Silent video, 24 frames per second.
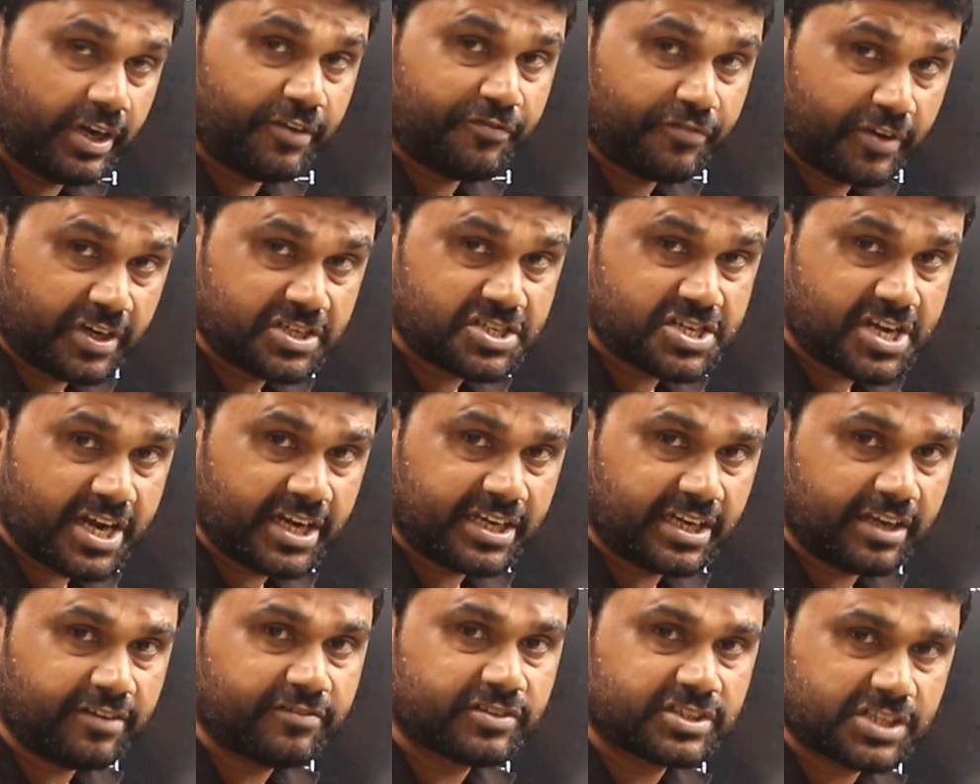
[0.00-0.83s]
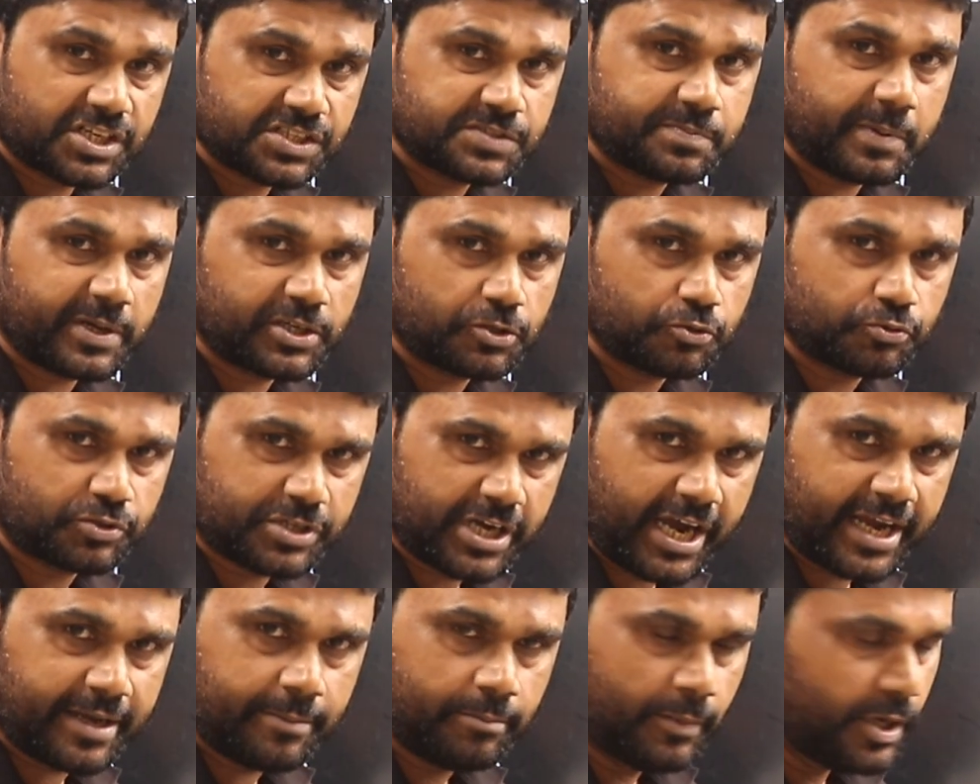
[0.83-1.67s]
differentiating with respect to
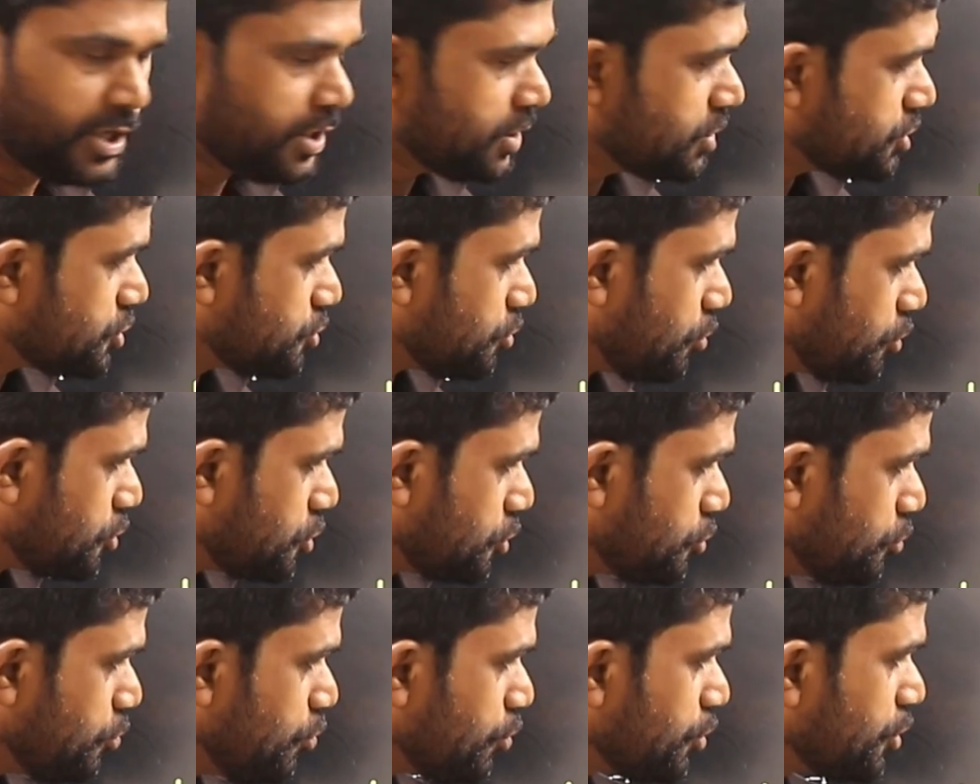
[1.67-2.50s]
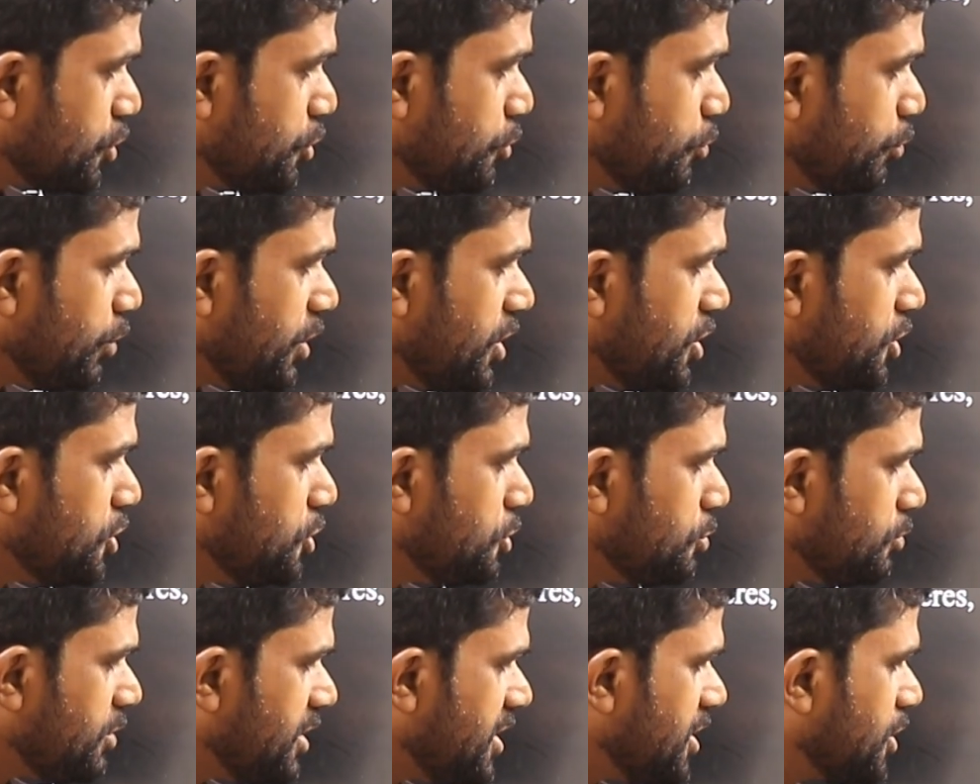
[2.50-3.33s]
time. So 2q
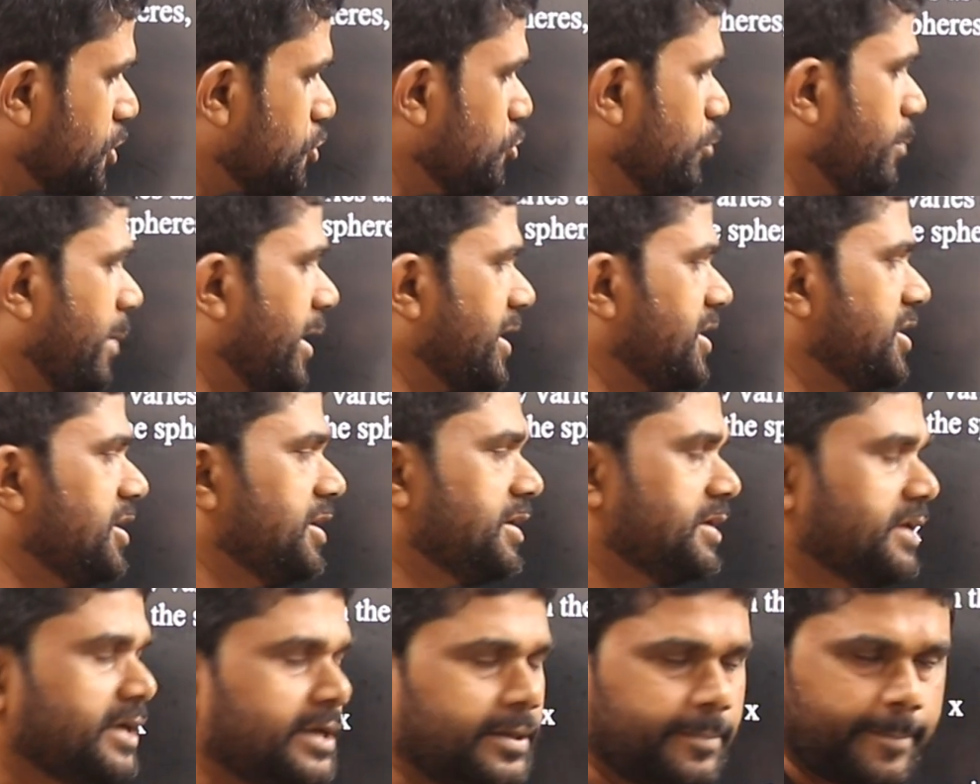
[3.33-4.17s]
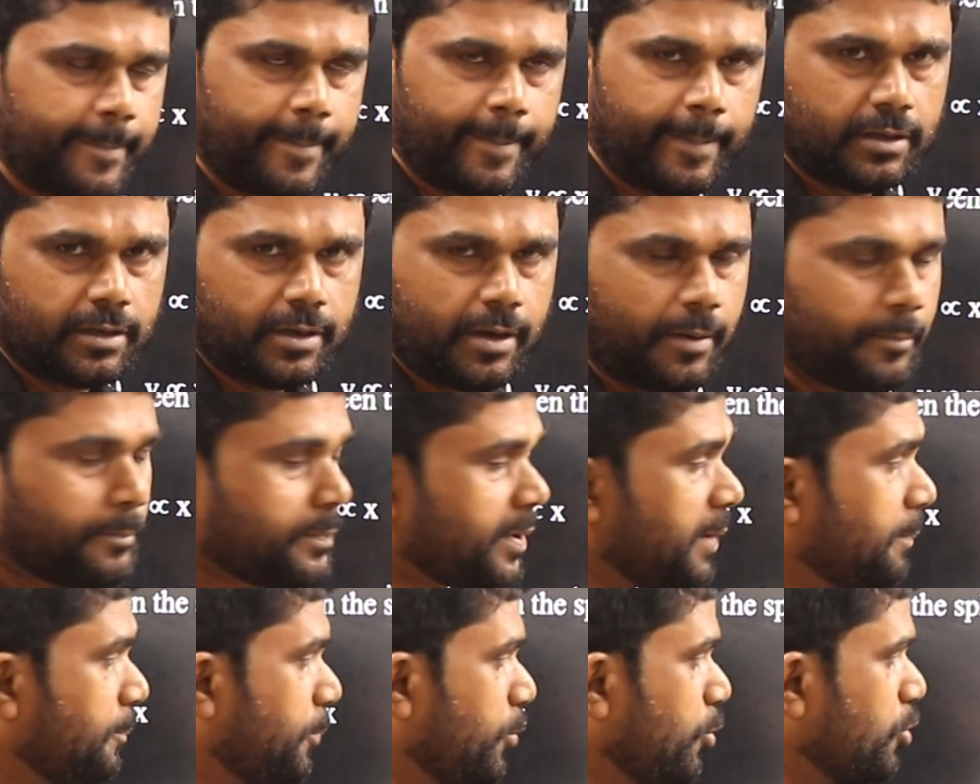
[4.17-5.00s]
into dq by dt
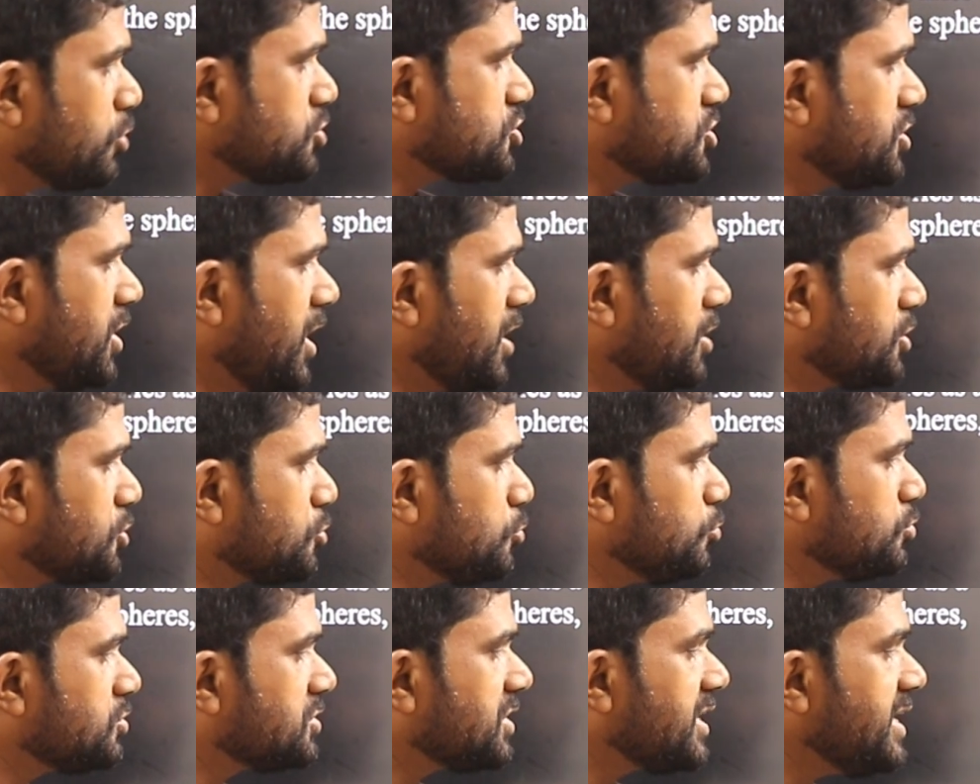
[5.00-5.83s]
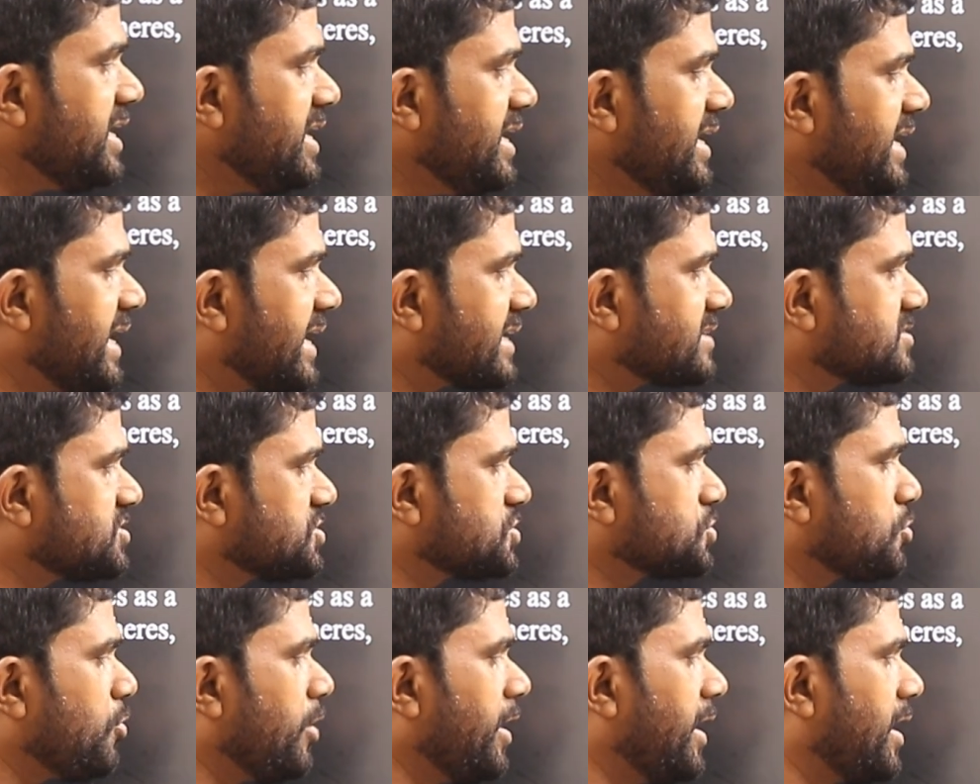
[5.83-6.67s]
proportional to 3x
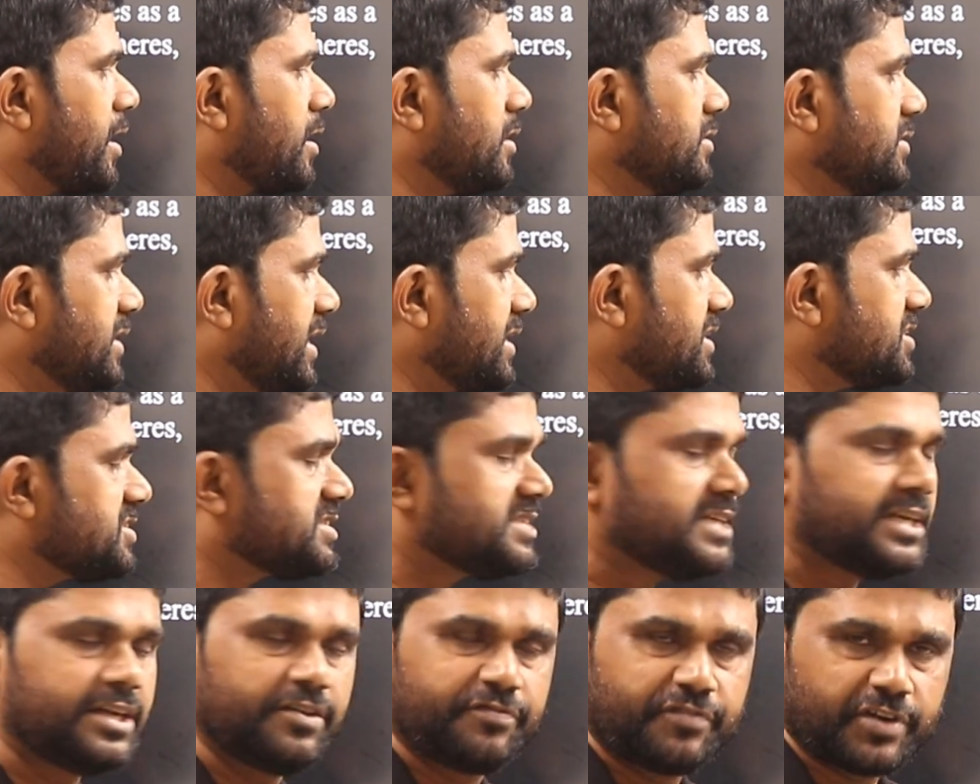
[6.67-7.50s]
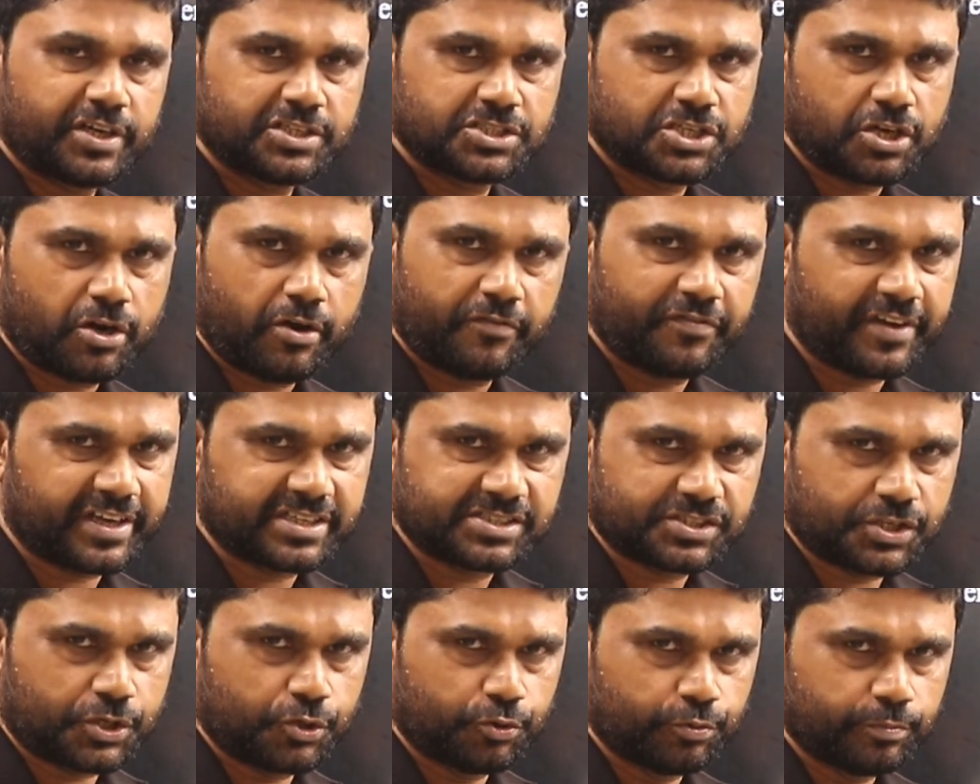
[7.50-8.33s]
square, that is the differential of
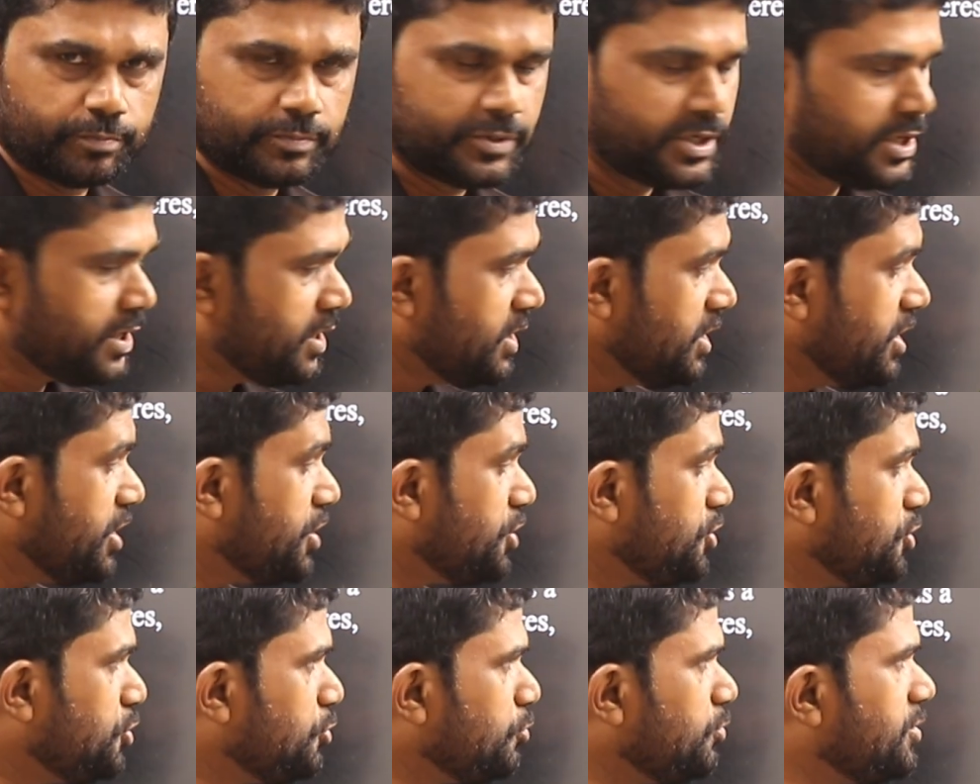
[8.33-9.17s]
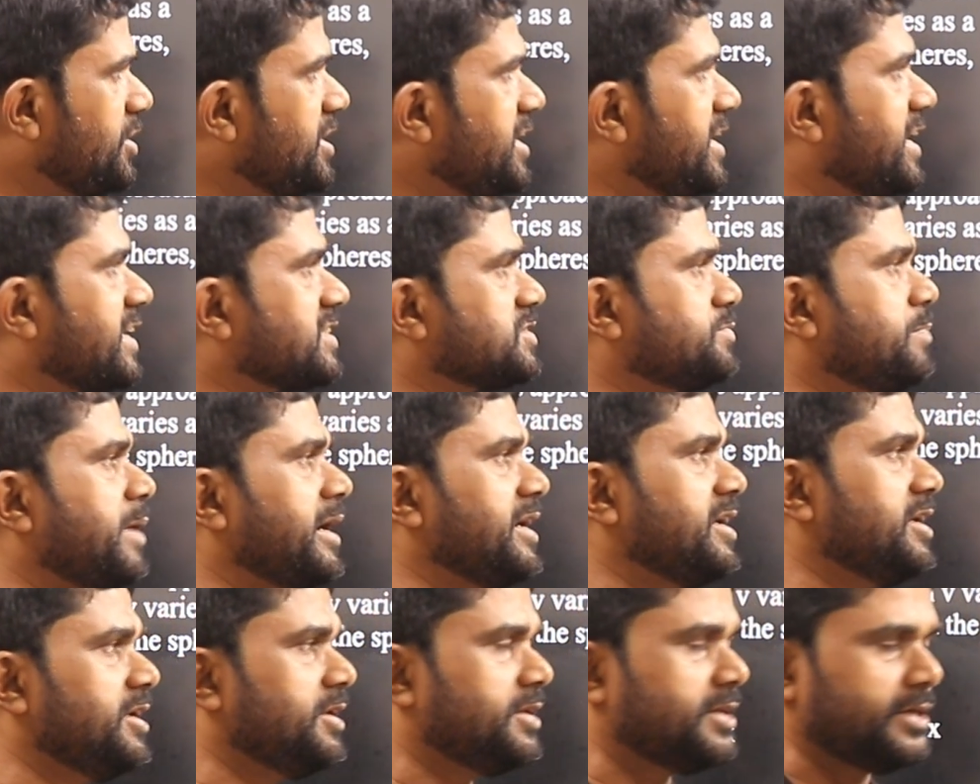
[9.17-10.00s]
x cube, into dx
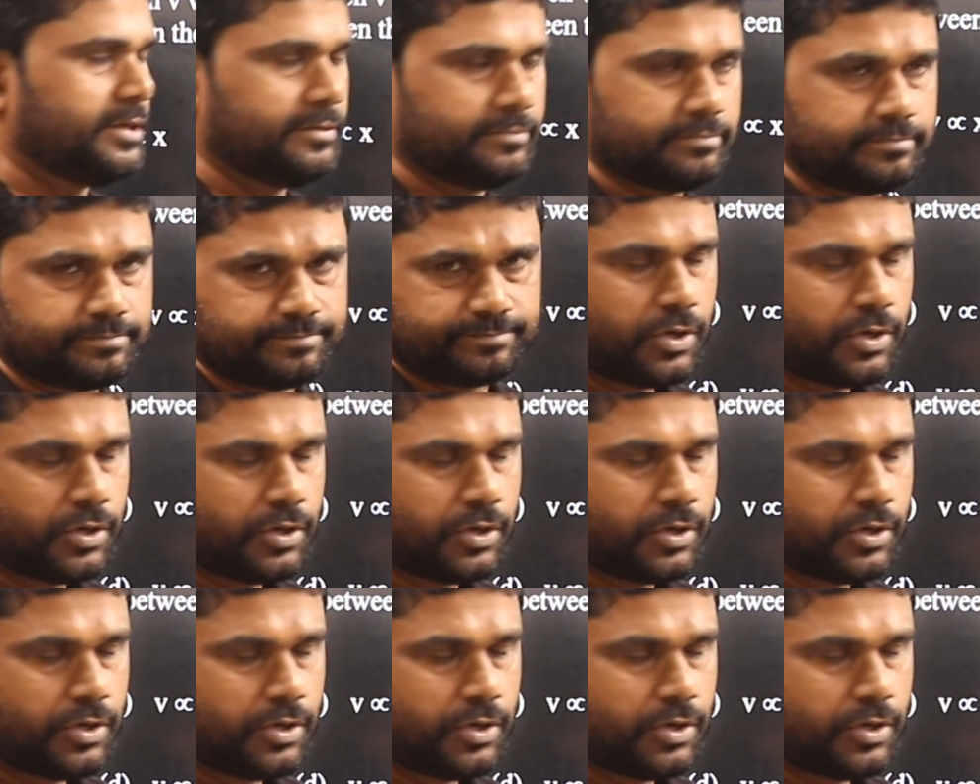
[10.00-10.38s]
by dt.